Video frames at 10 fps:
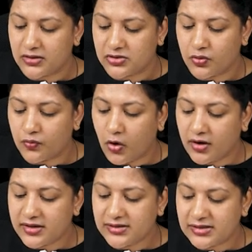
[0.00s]
So
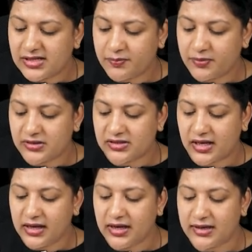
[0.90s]
what is steeple
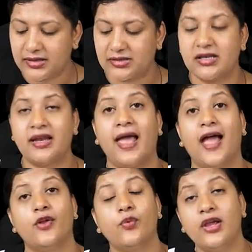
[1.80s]
sign? It is
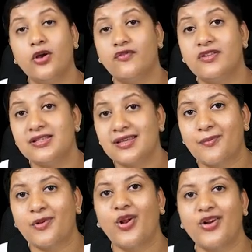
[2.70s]
narrowing of the
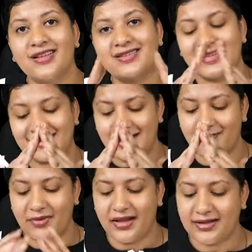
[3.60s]
subglottis
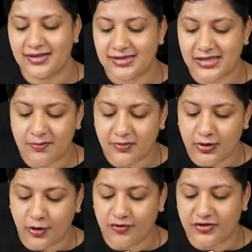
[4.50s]
resembling the
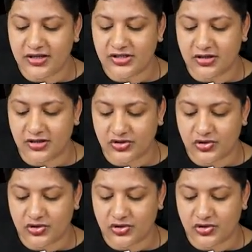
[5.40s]
steeple of the church.